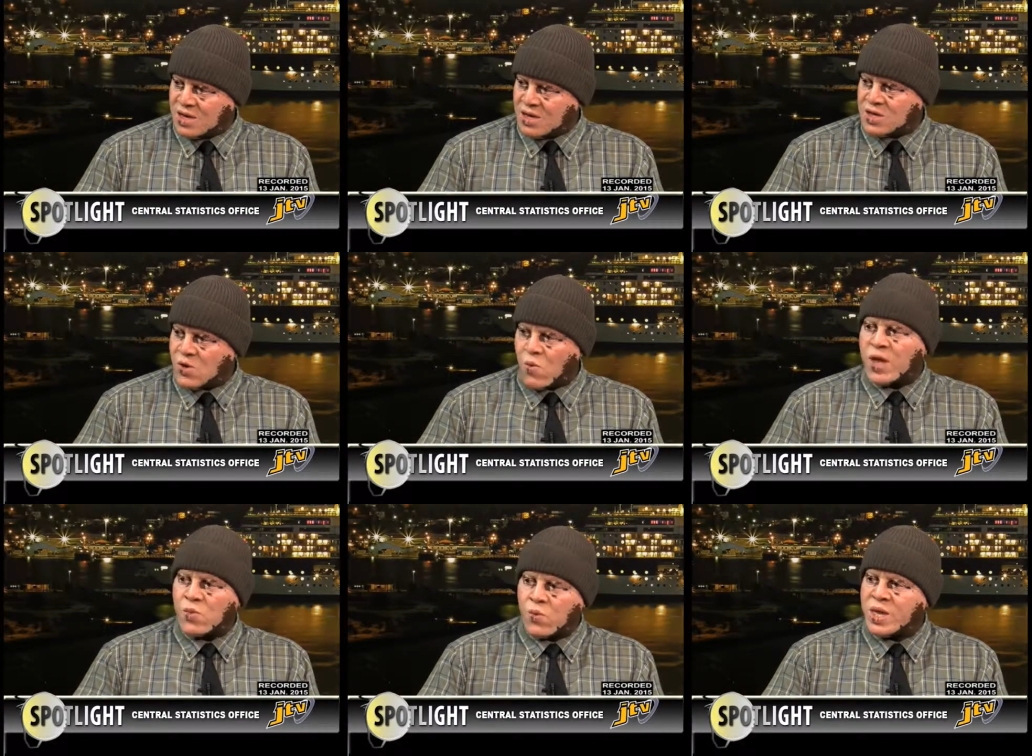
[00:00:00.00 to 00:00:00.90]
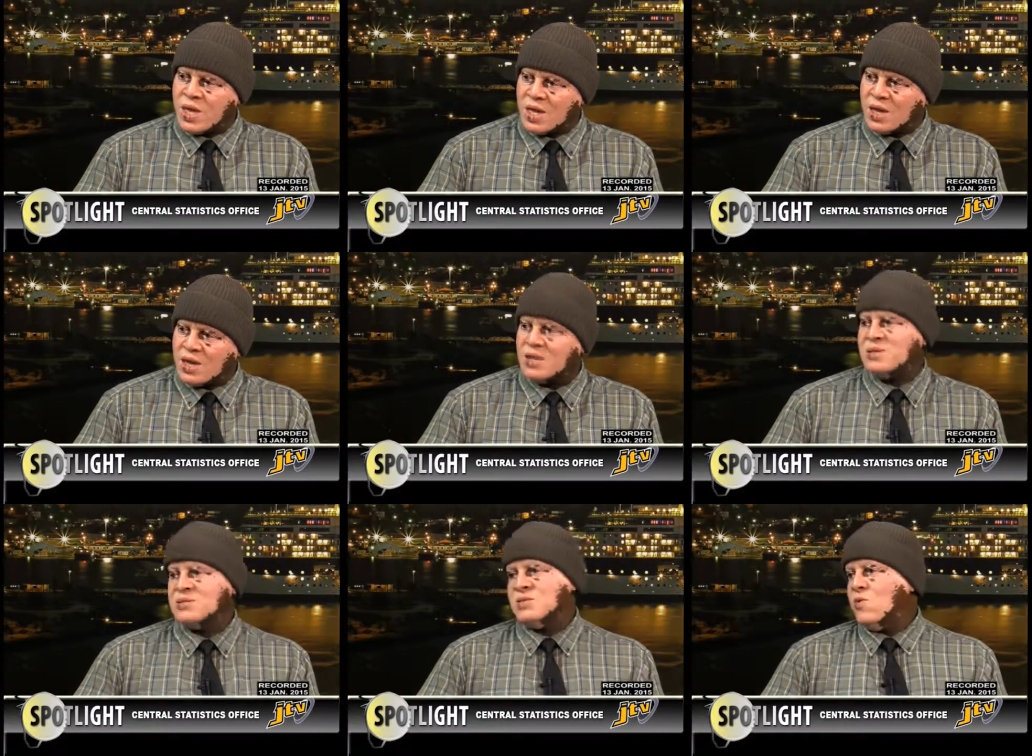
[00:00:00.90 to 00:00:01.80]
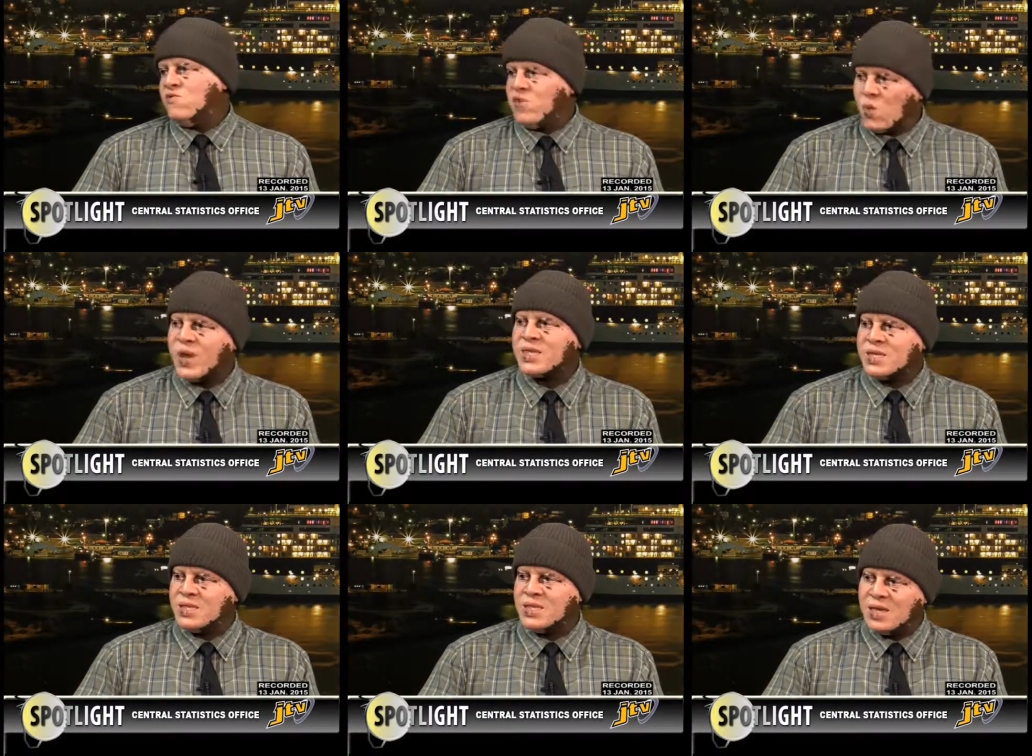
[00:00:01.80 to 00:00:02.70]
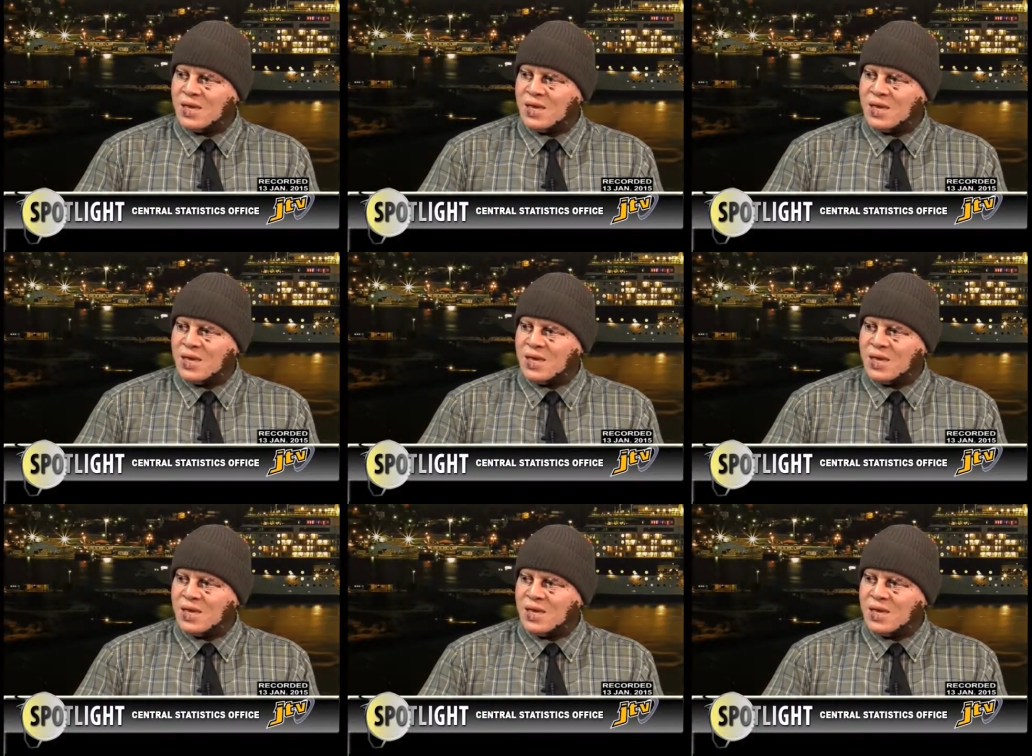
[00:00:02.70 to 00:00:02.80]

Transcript: you know, when we, you know, request it.